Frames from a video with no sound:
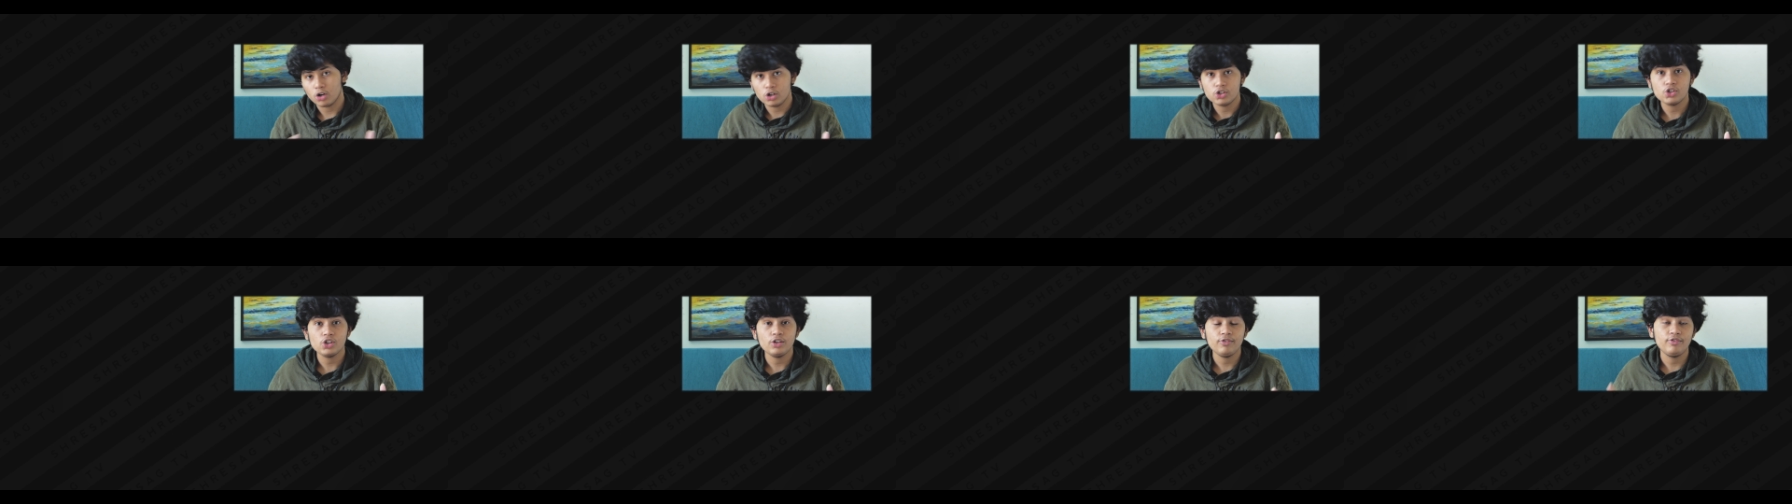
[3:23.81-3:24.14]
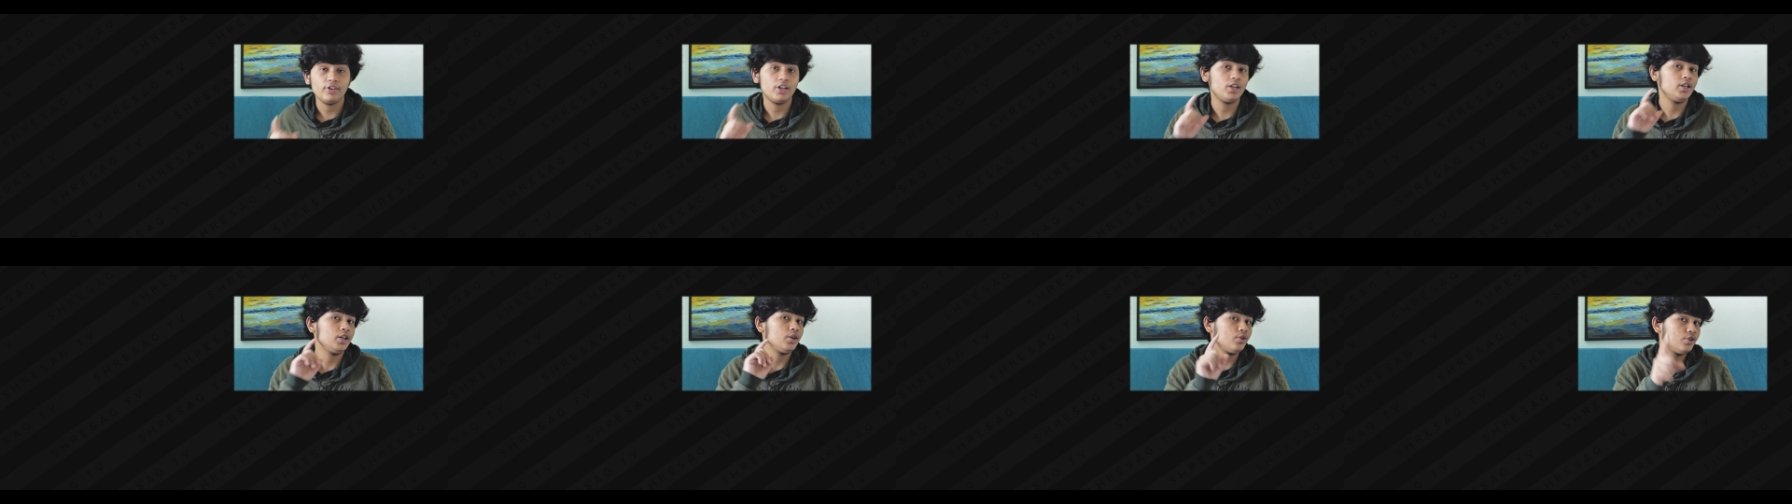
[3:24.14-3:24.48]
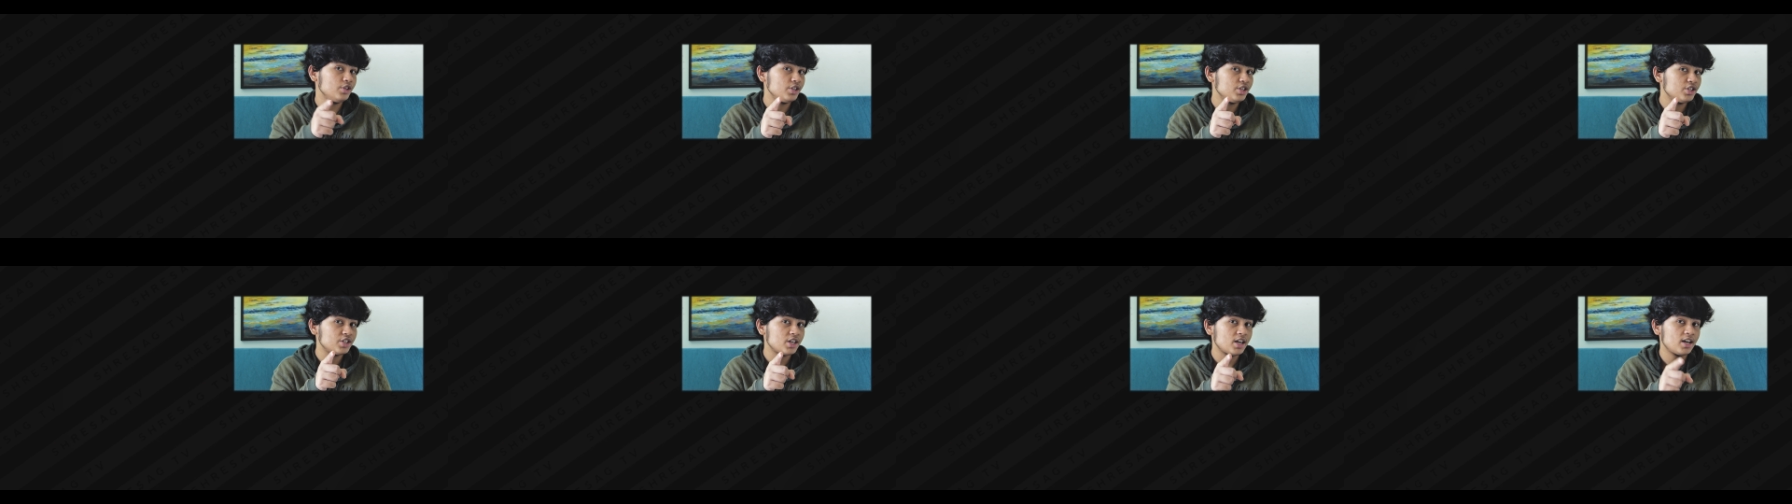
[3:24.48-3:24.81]
Also, if you're new
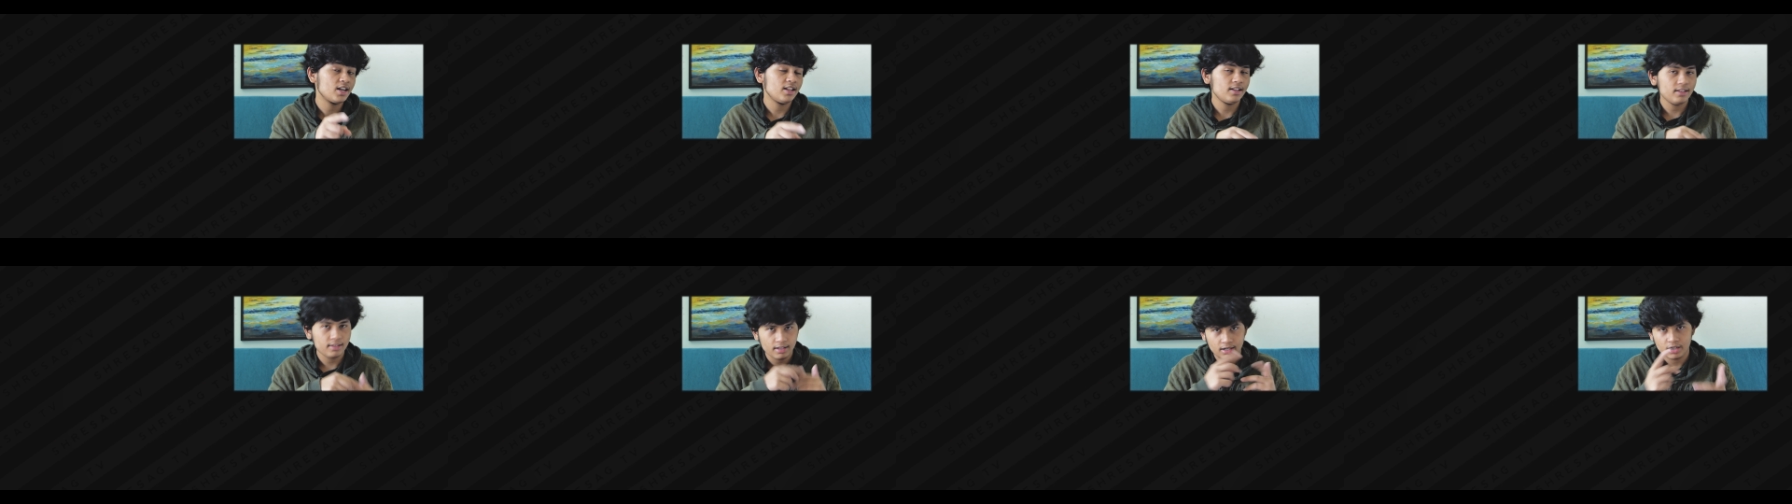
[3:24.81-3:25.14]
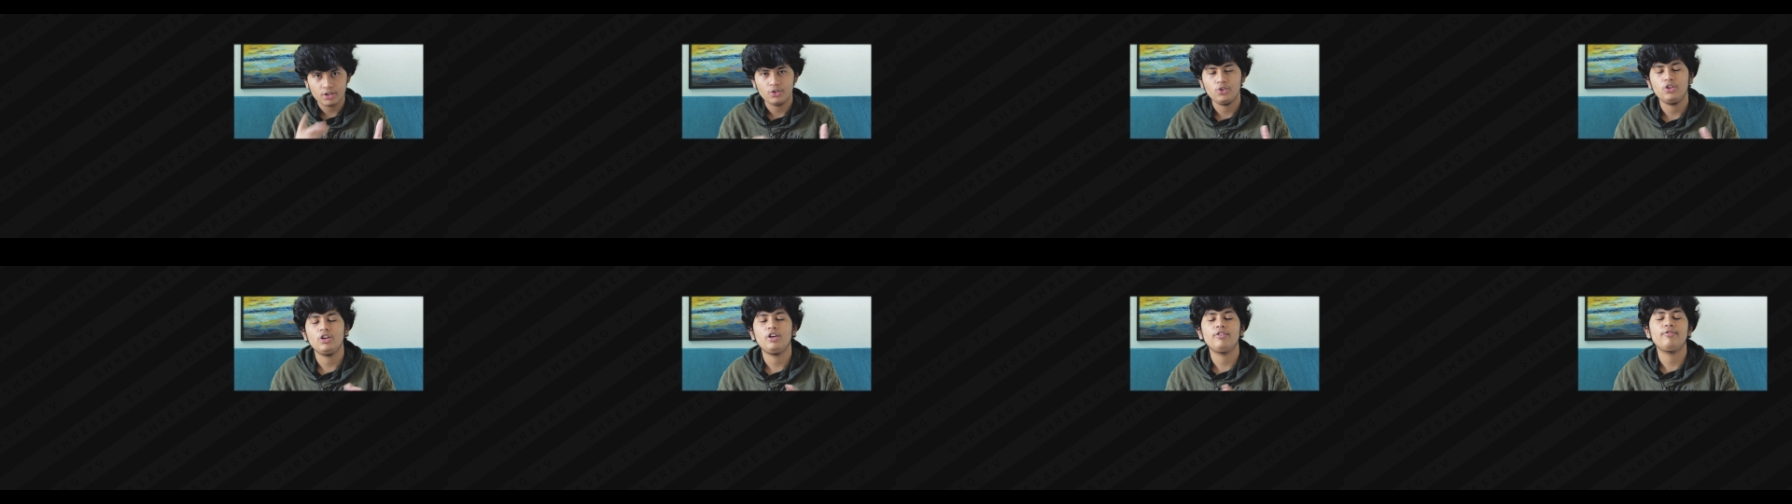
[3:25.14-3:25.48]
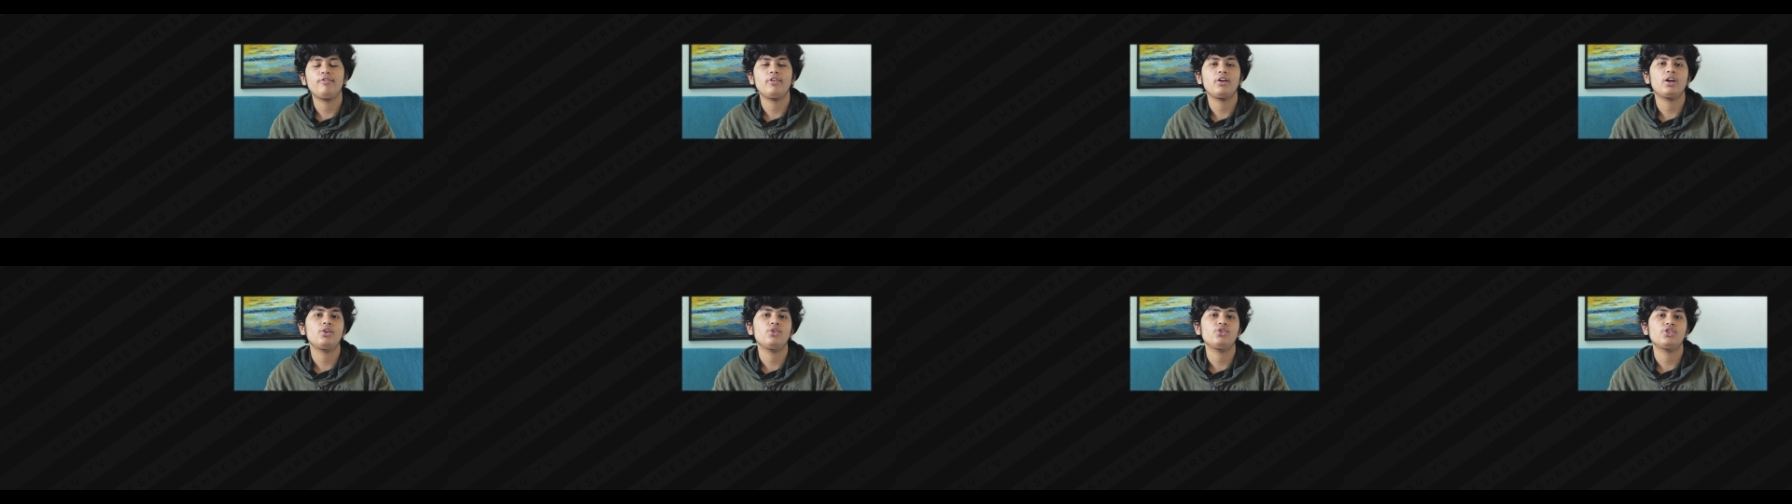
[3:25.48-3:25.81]
to this channel, do
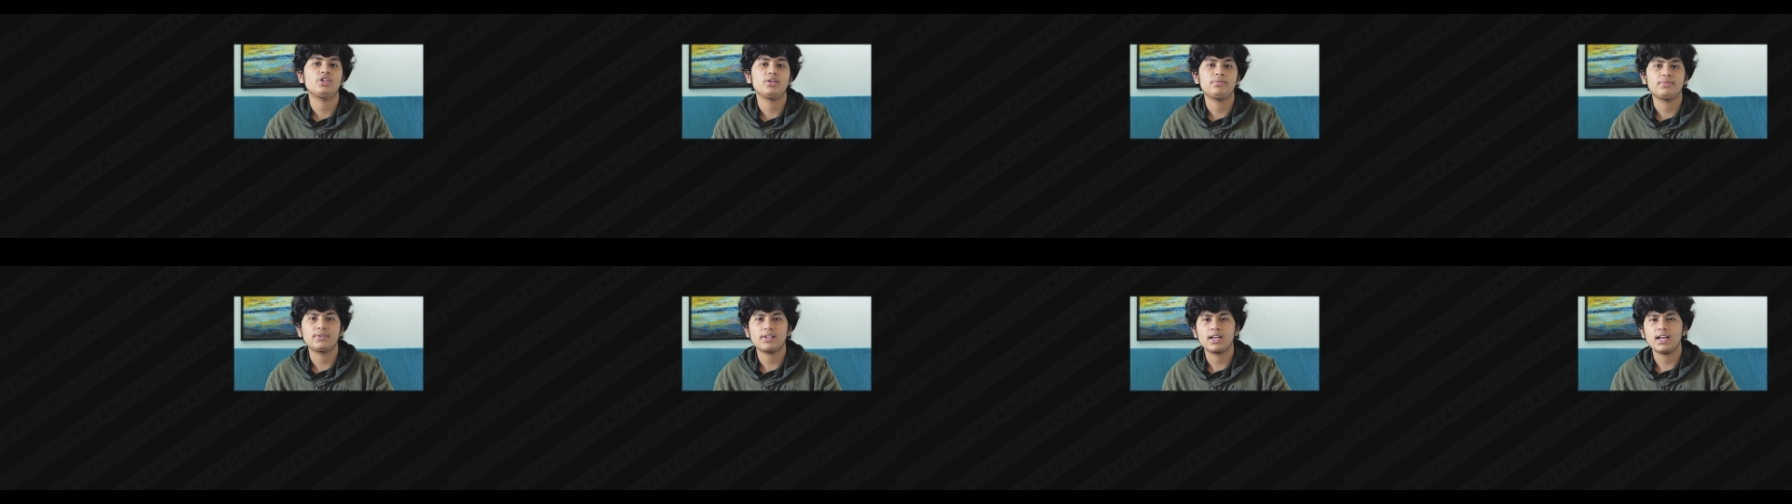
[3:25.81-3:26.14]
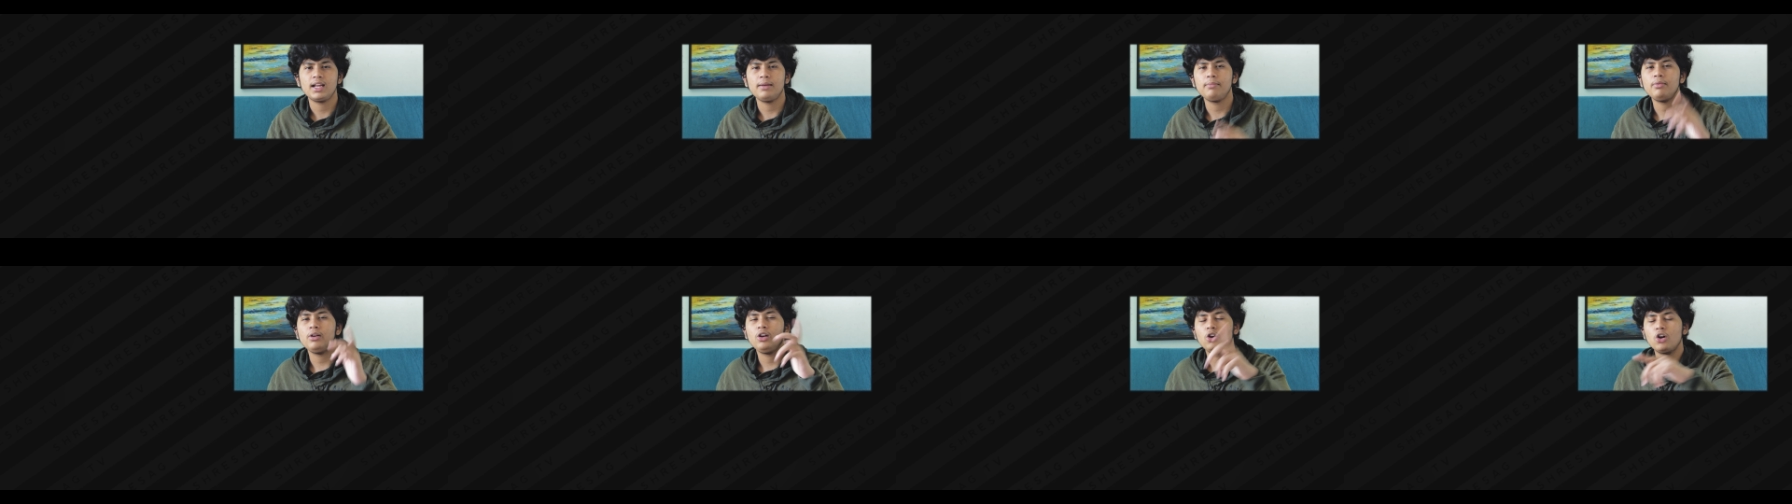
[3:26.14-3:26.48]
not forget to subscribe.